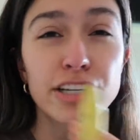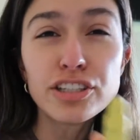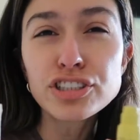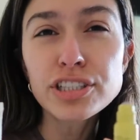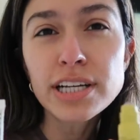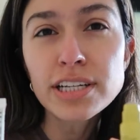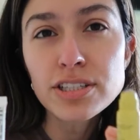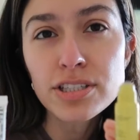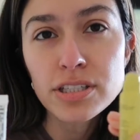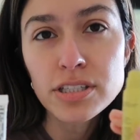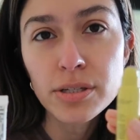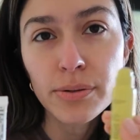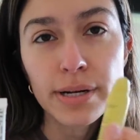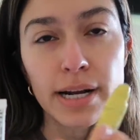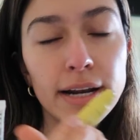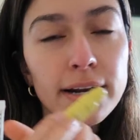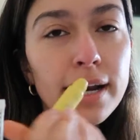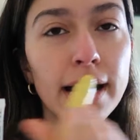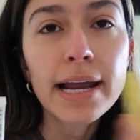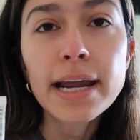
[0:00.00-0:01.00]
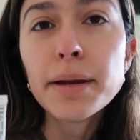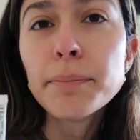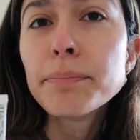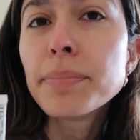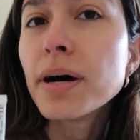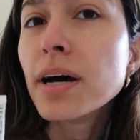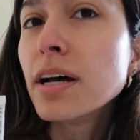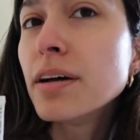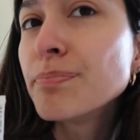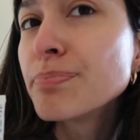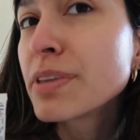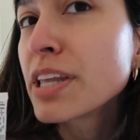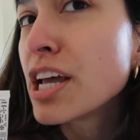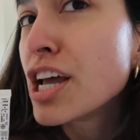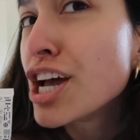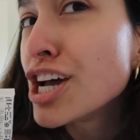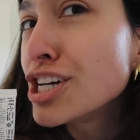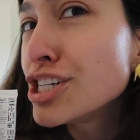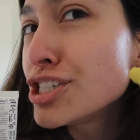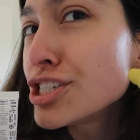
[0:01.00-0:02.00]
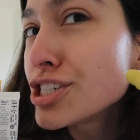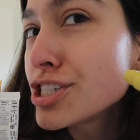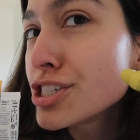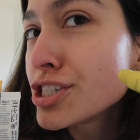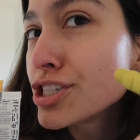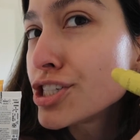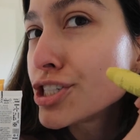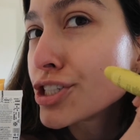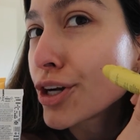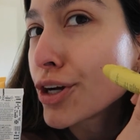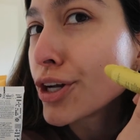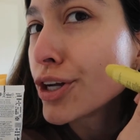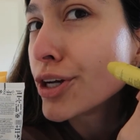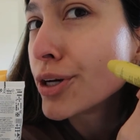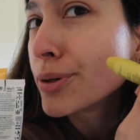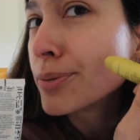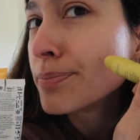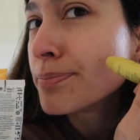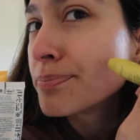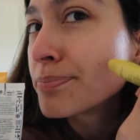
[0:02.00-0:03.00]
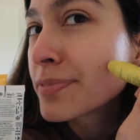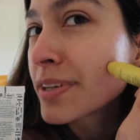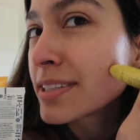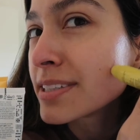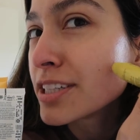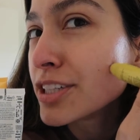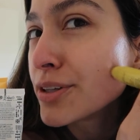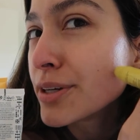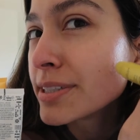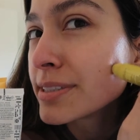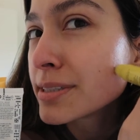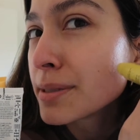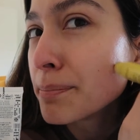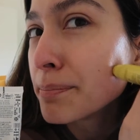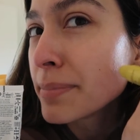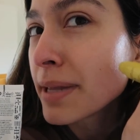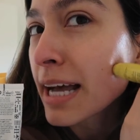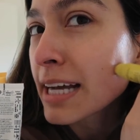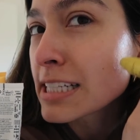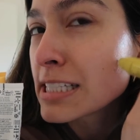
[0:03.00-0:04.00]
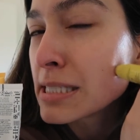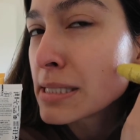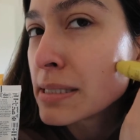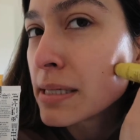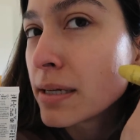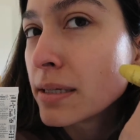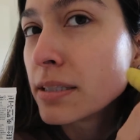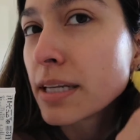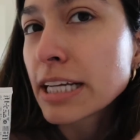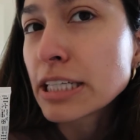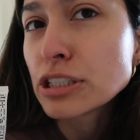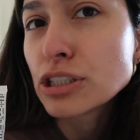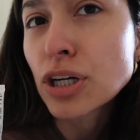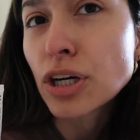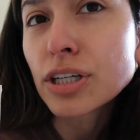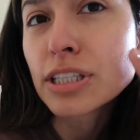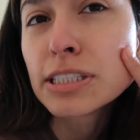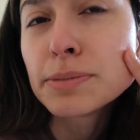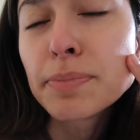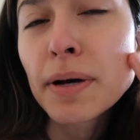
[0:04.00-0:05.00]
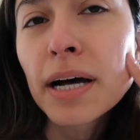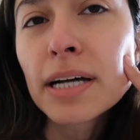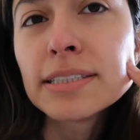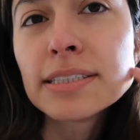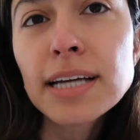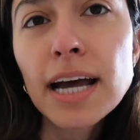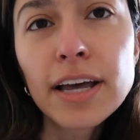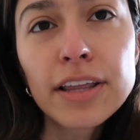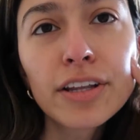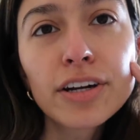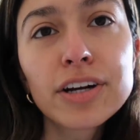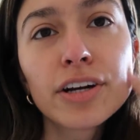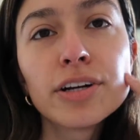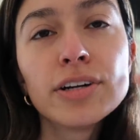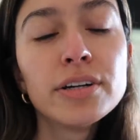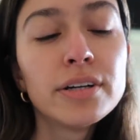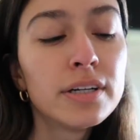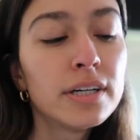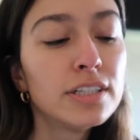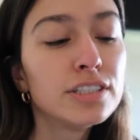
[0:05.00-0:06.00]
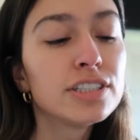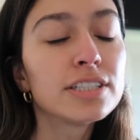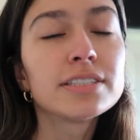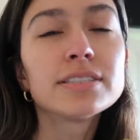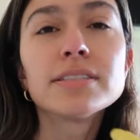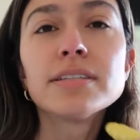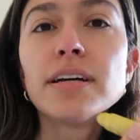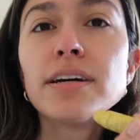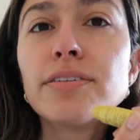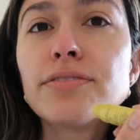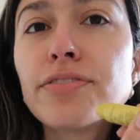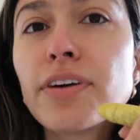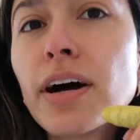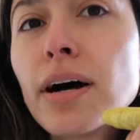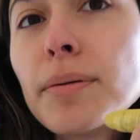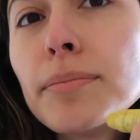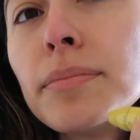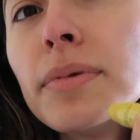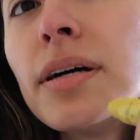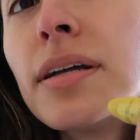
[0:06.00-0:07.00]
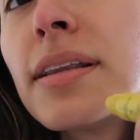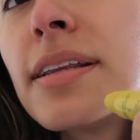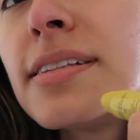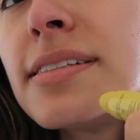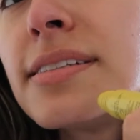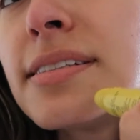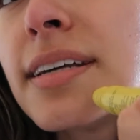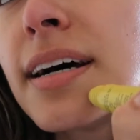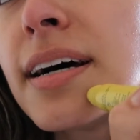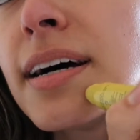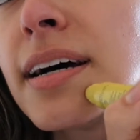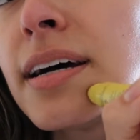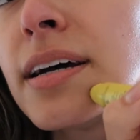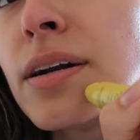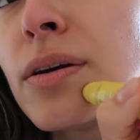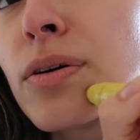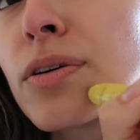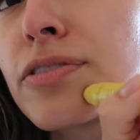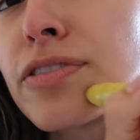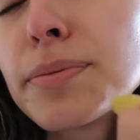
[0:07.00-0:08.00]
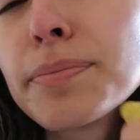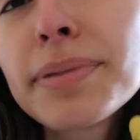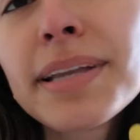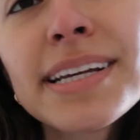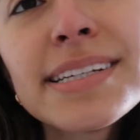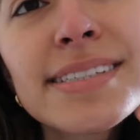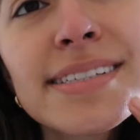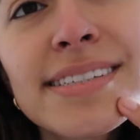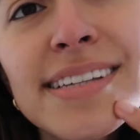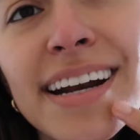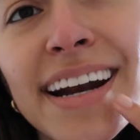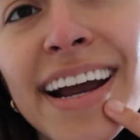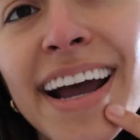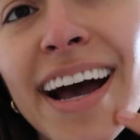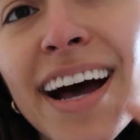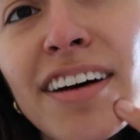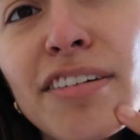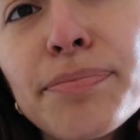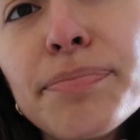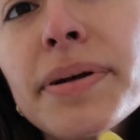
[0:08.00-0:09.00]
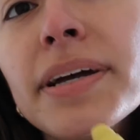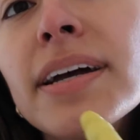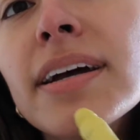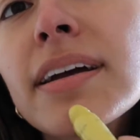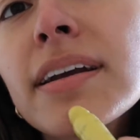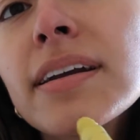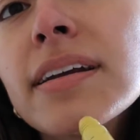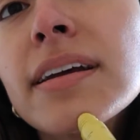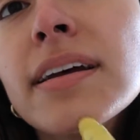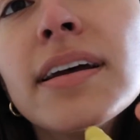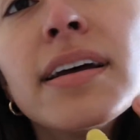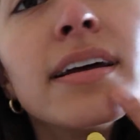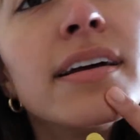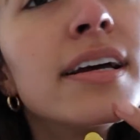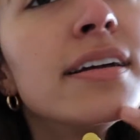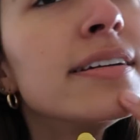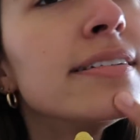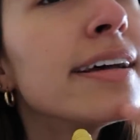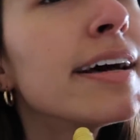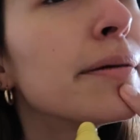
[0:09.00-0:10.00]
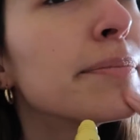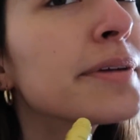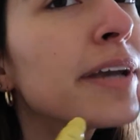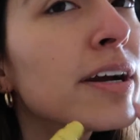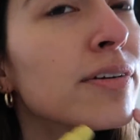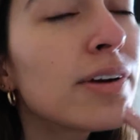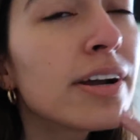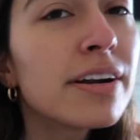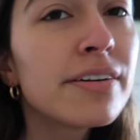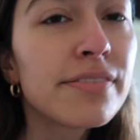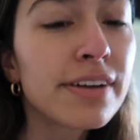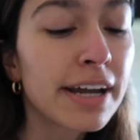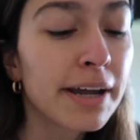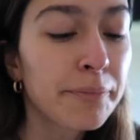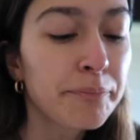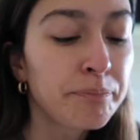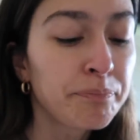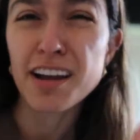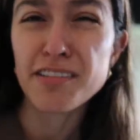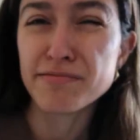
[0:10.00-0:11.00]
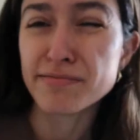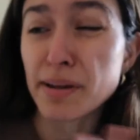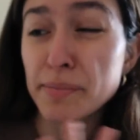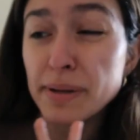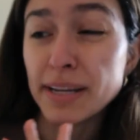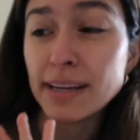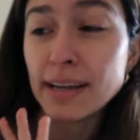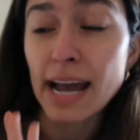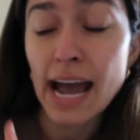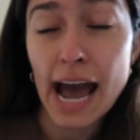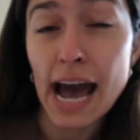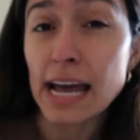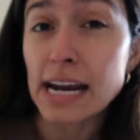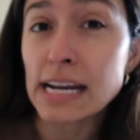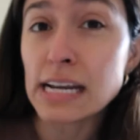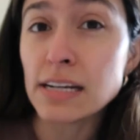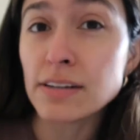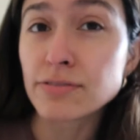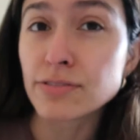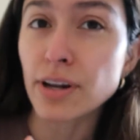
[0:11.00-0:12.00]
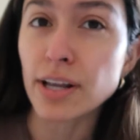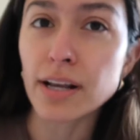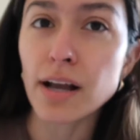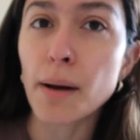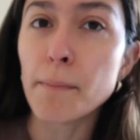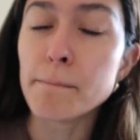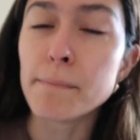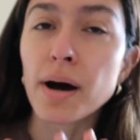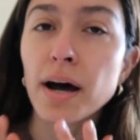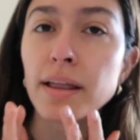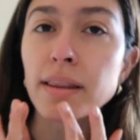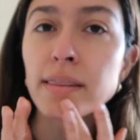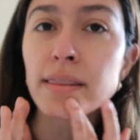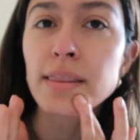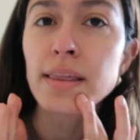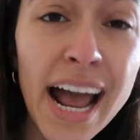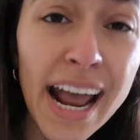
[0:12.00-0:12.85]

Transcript: Usually I just do it at night, but just to show you, because I do get some black, like dark spots, either just from the sun or from places that I have picked to help get rid of it. I've maybe had it for like a month.